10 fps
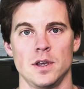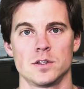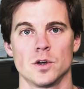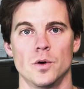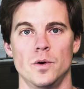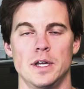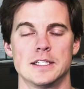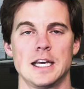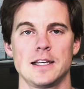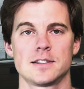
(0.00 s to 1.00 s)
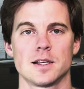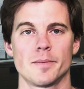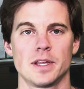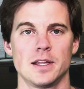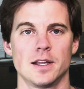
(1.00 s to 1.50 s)
so it takes
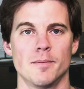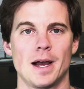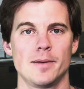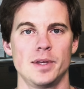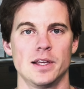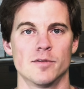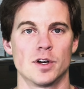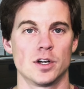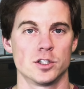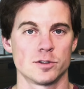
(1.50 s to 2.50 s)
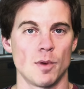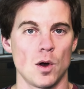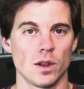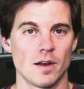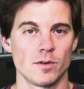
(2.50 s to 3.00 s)
something that might be at very
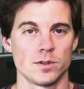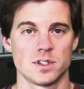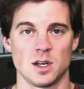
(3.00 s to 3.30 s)
small levels,